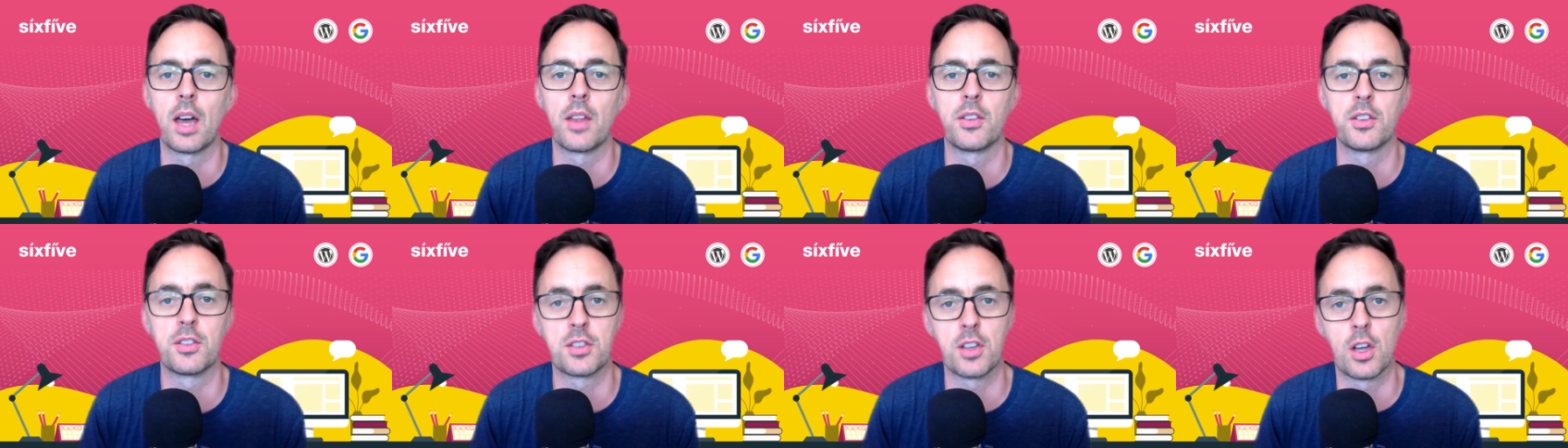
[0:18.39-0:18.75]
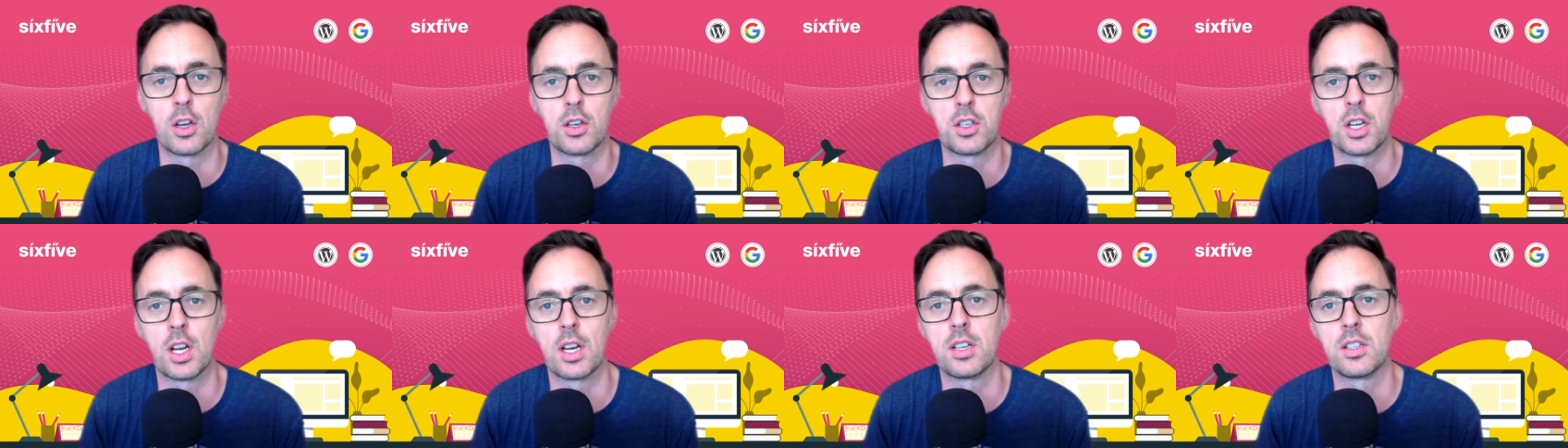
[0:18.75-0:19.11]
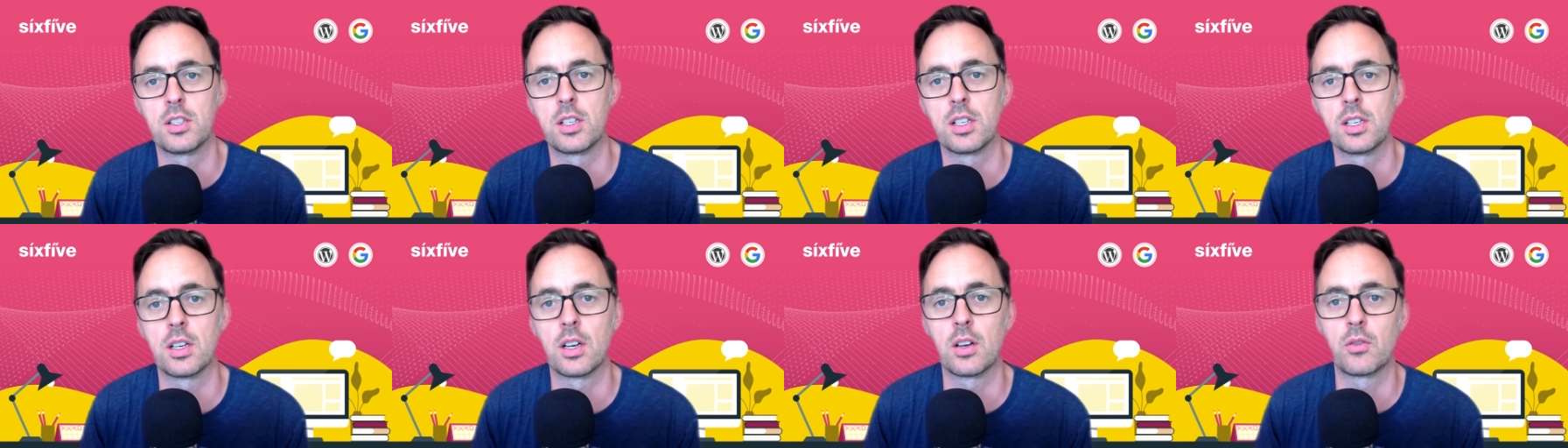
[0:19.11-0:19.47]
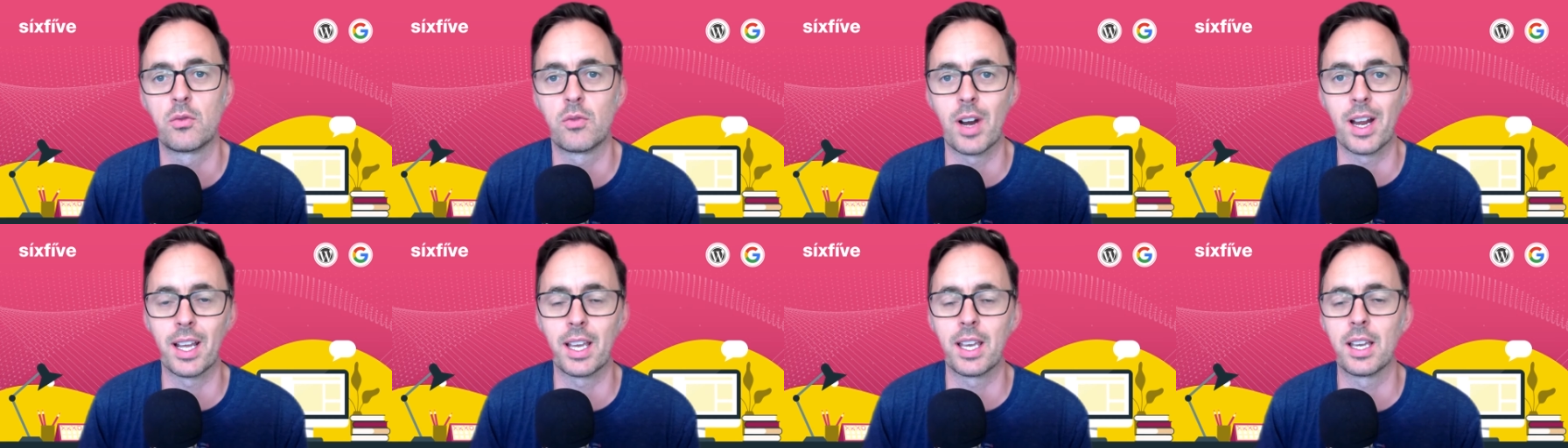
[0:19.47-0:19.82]
the search engine
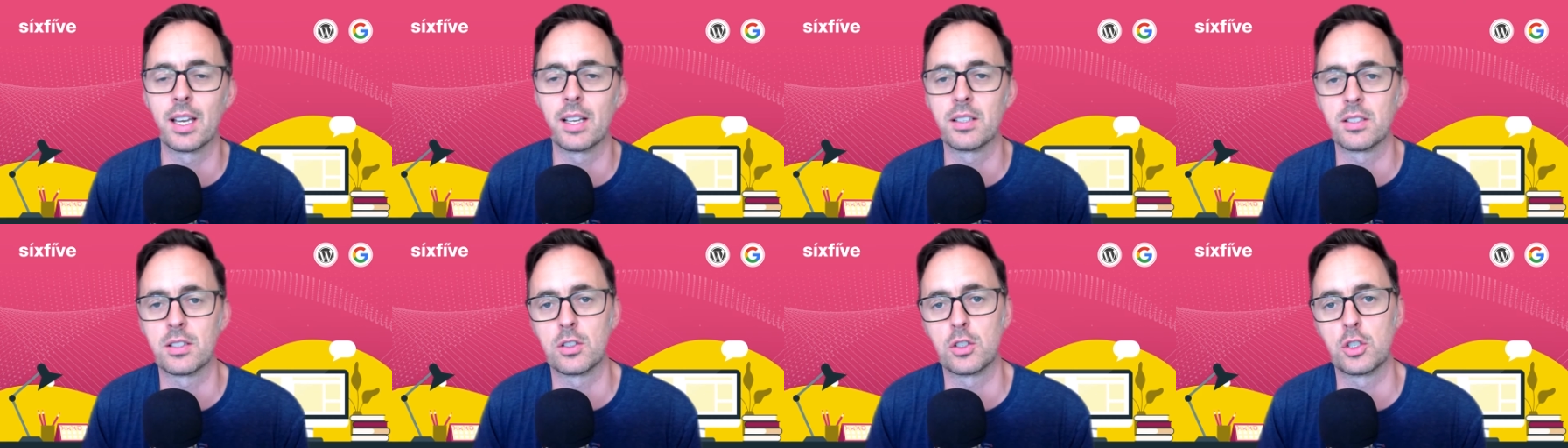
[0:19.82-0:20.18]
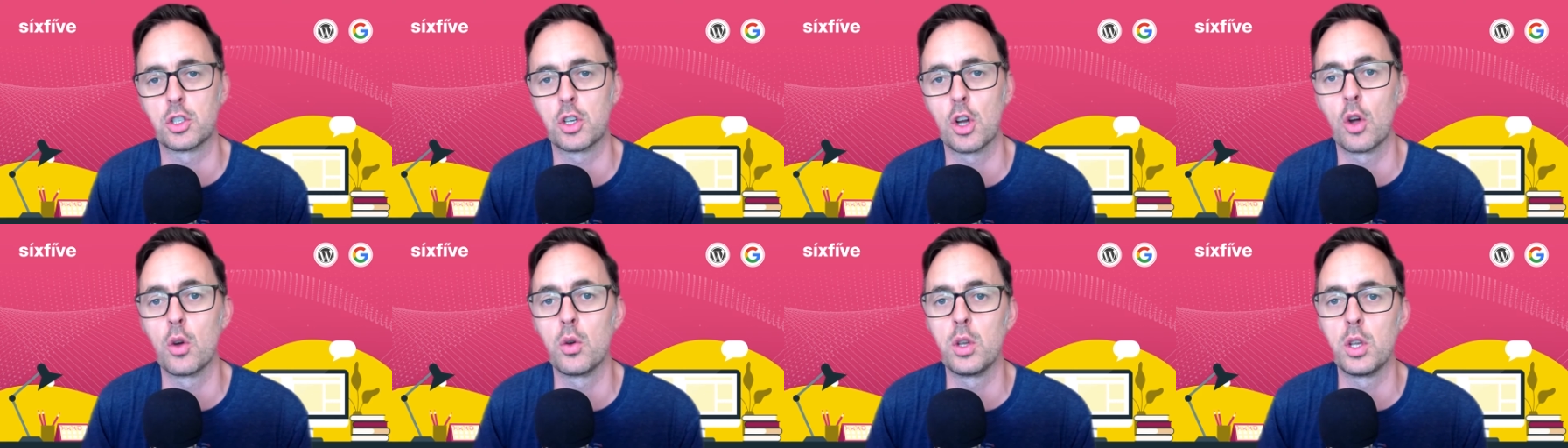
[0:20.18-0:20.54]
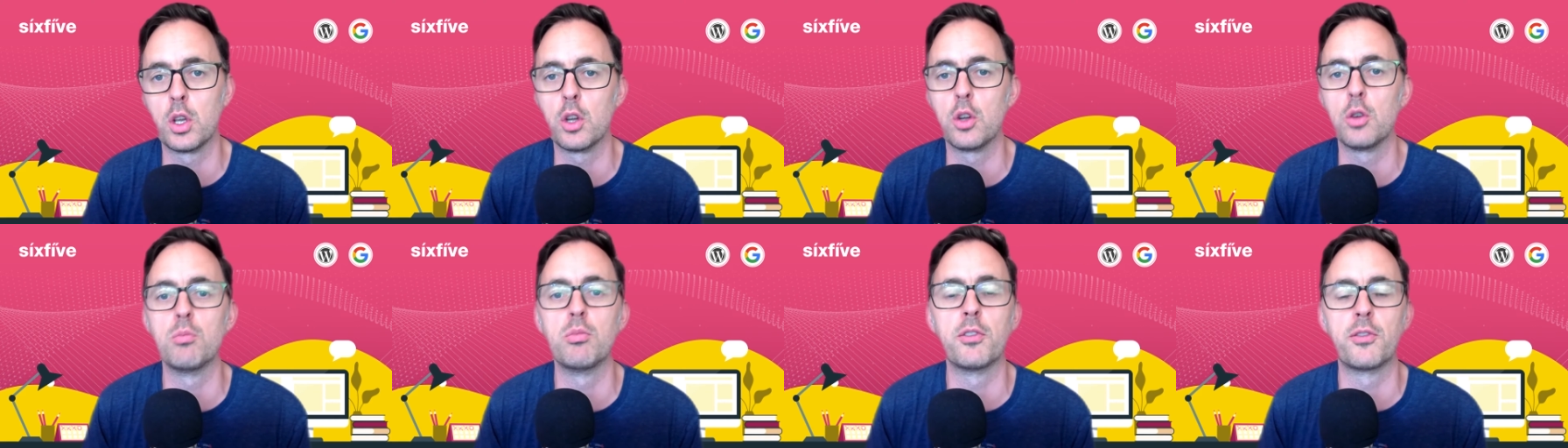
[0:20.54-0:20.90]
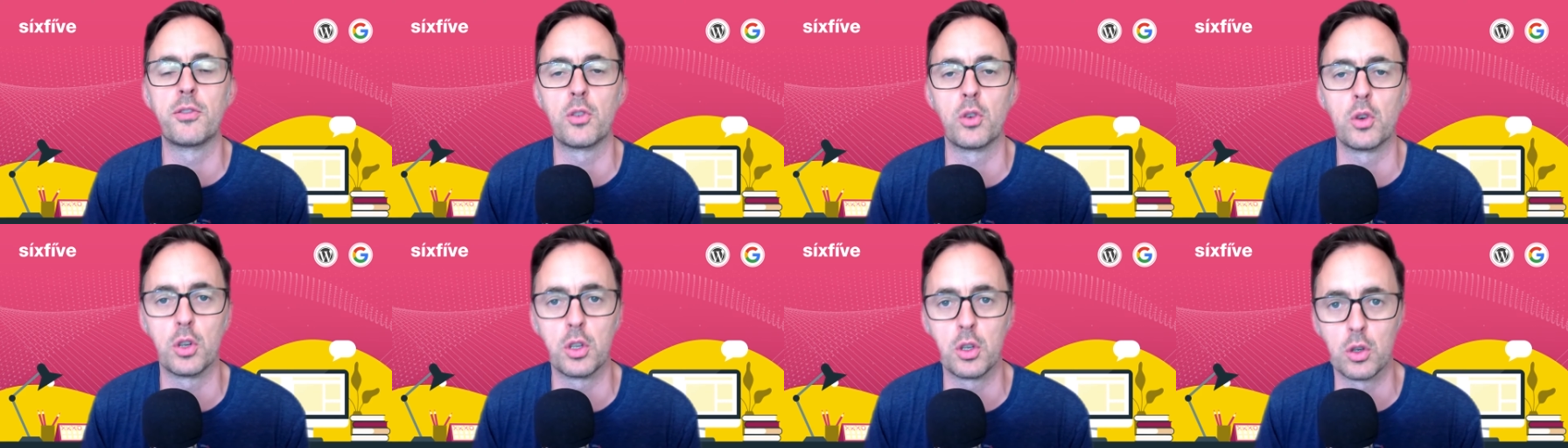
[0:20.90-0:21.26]
rankings and show you
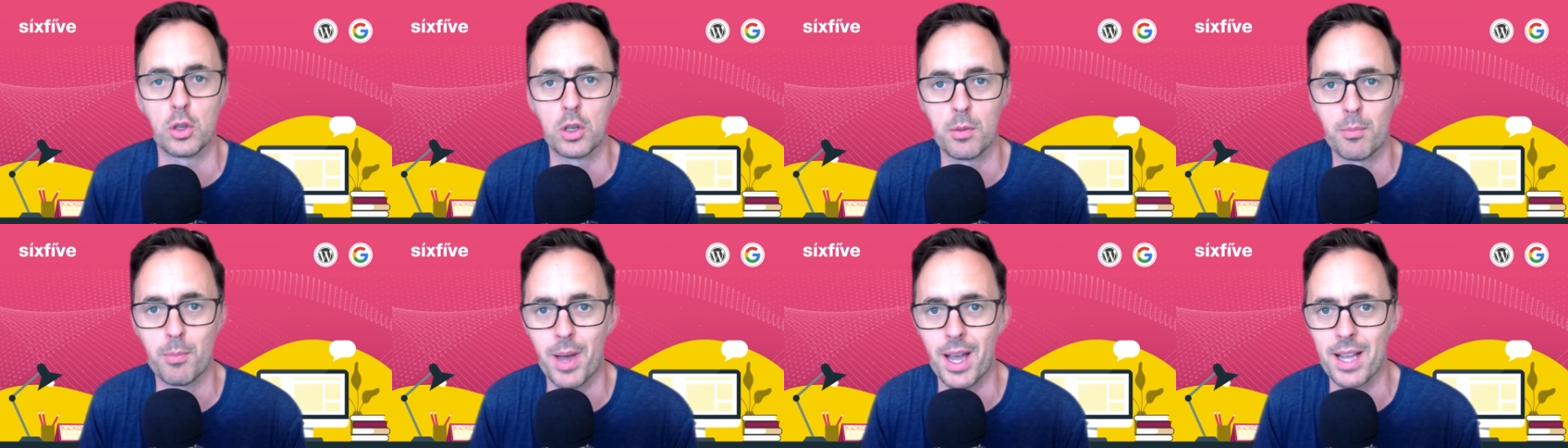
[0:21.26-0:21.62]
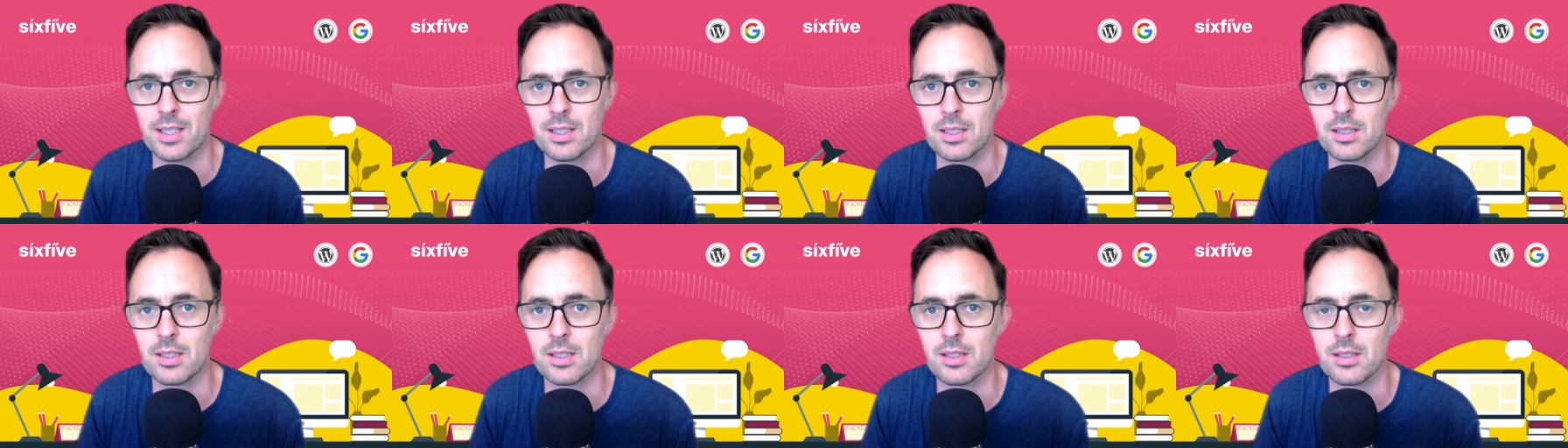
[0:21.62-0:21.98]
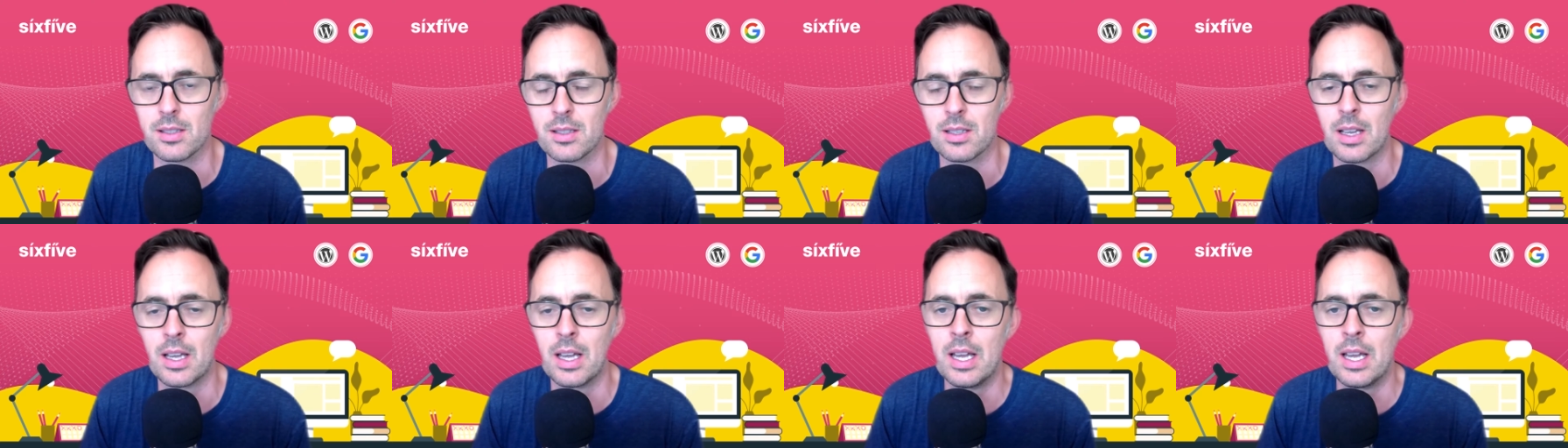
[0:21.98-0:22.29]
before your competitors.